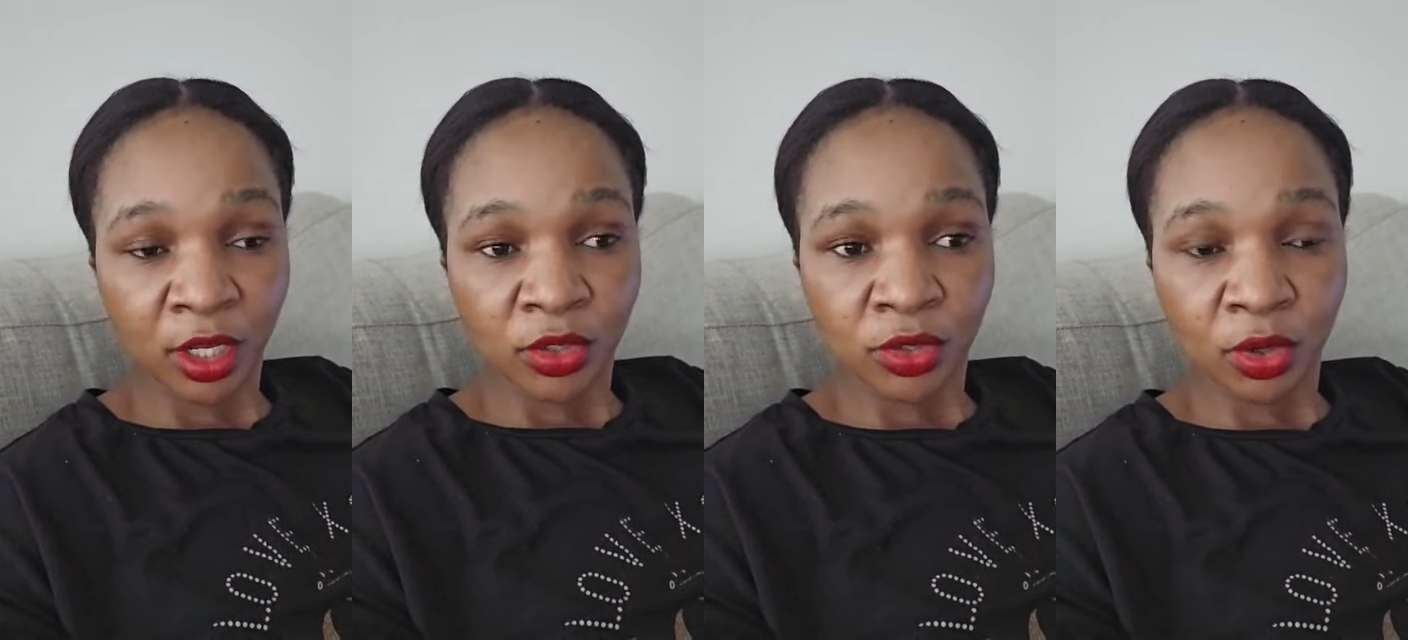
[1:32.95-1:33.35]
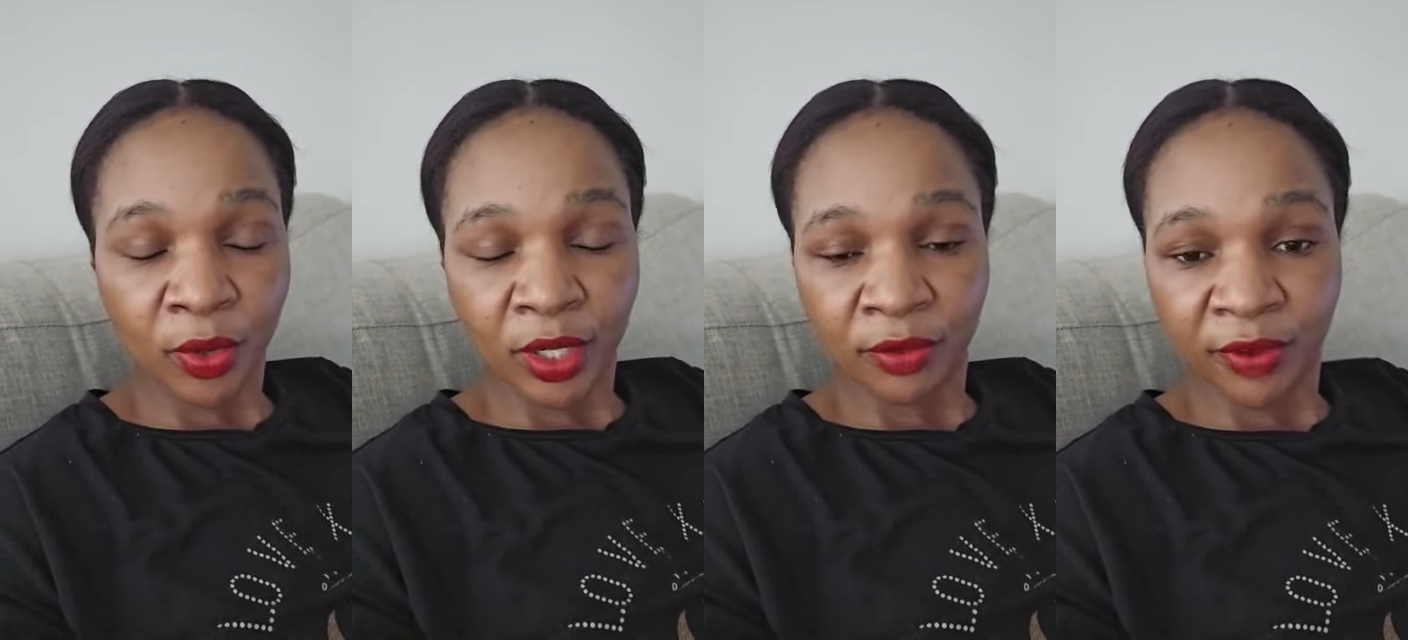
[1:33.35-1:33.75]
So
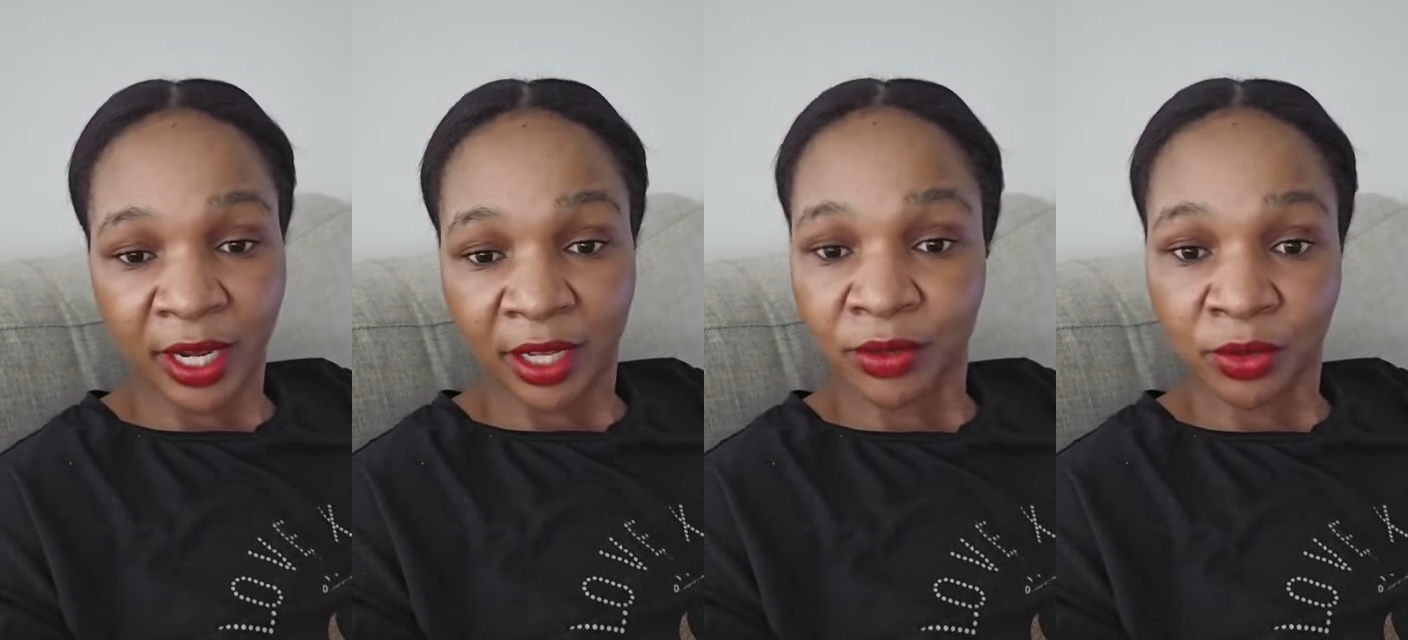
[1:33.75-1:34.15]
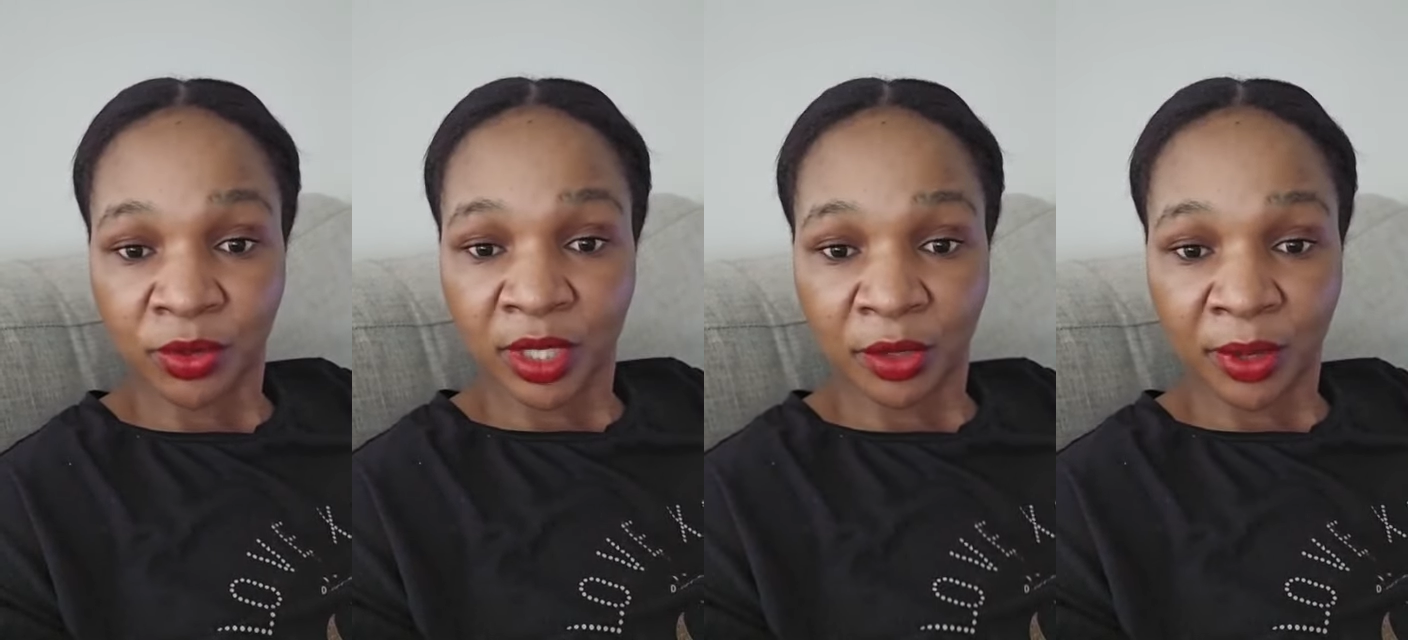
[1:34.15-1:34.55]
when you find a school
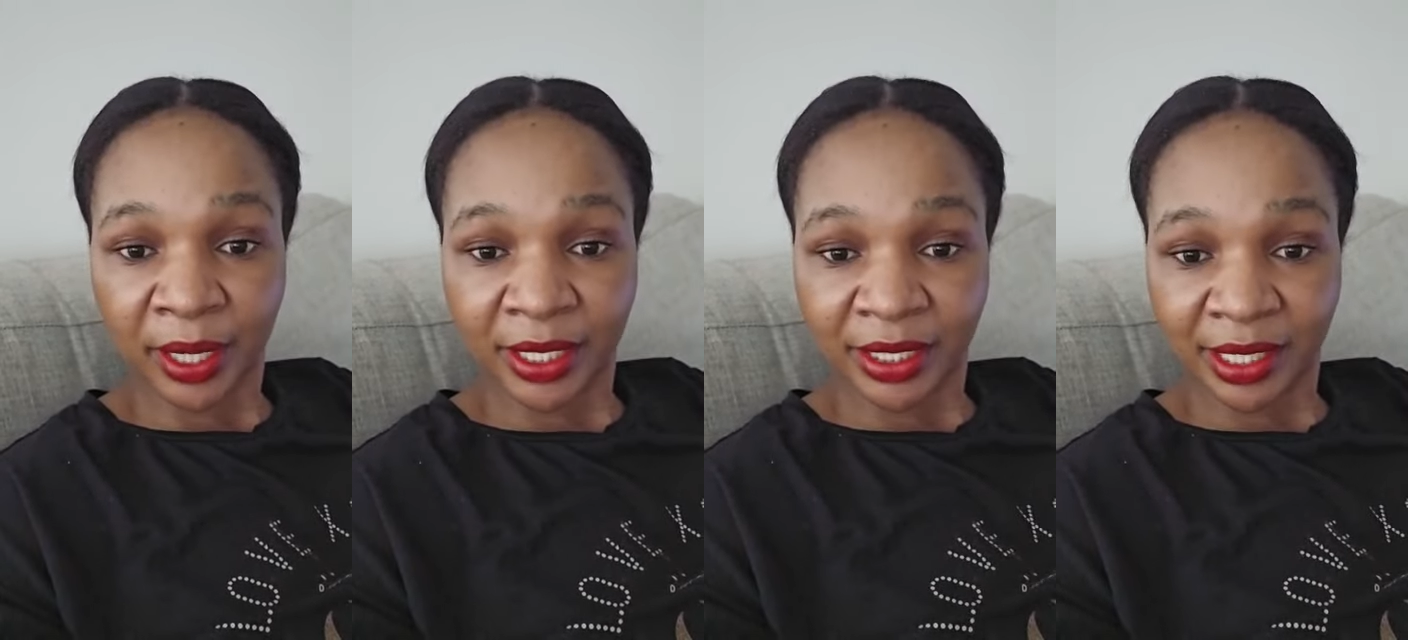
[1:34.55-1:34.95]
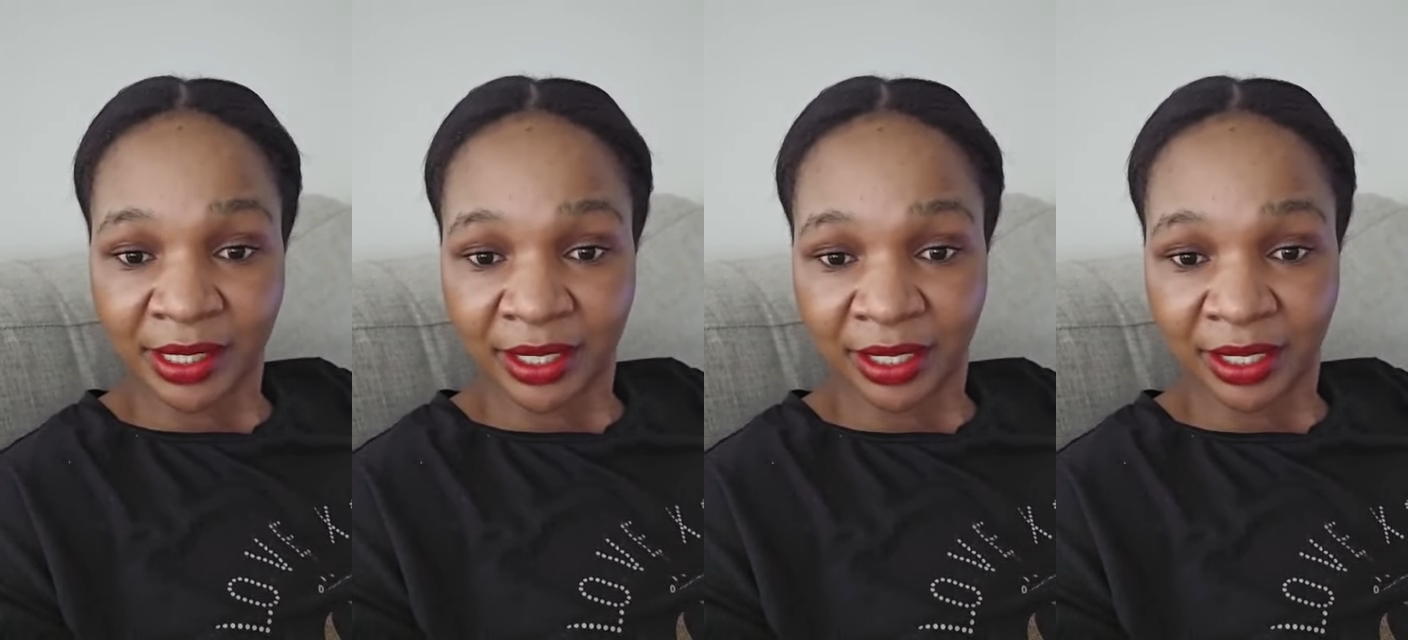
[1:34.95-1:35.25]
that you are interested